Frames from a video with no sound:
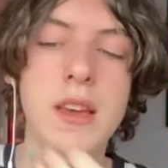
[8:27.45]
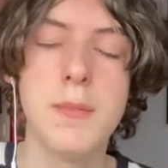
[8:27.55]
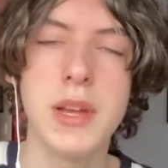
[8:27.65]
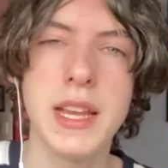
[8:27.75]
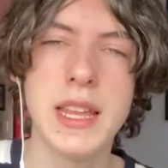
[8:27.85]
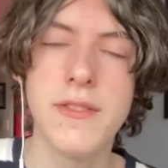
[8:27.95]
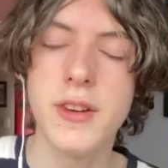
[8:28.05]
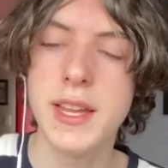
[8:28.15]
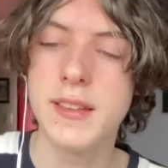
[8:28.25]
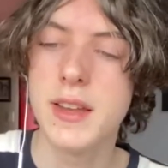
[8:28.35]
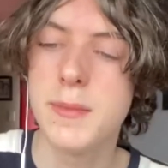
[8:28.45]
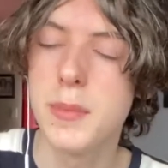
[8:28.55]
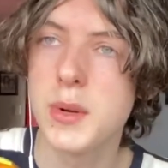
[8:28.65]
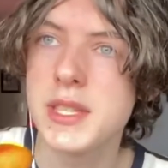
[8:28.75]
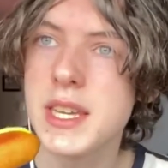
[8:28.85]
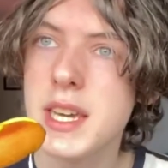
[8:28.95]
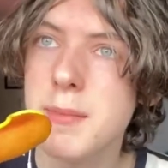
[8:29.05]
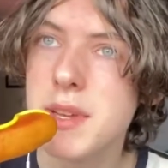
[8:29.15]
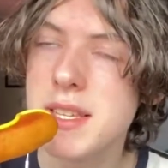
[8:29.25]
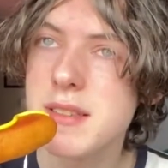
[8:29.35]
but I never ended up posting it
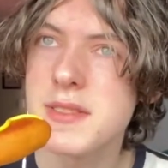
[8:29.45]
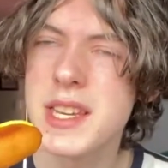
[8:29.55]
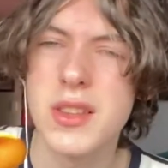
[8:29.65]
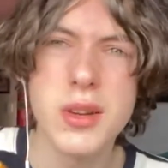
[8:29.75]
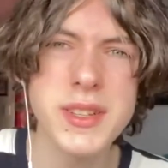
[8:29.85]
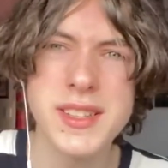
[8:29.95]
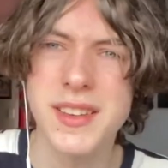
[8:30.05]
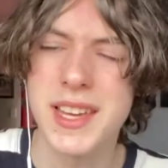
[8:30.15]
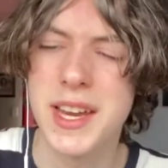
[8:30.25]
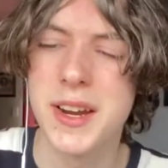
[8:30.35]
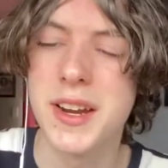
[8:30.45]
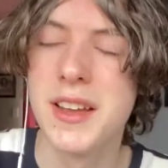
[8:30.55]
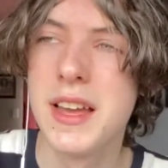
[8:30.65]
because I was like, no one's gonna care.